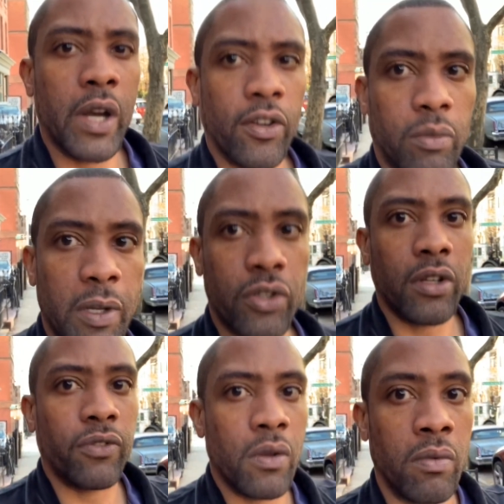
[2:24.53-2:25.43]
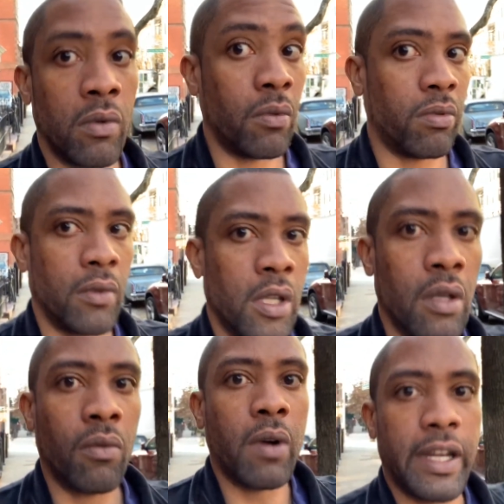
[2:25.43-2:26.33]
there's a bunch of
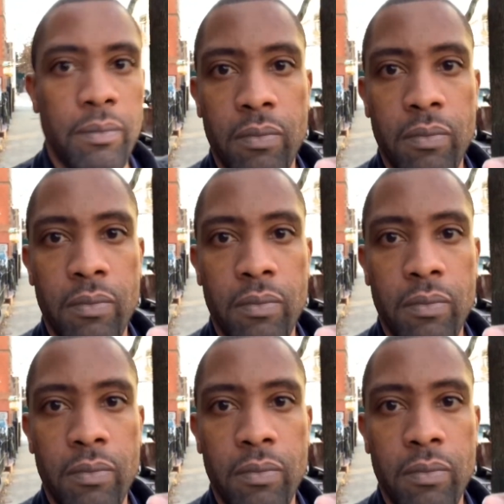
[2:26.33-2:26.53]
white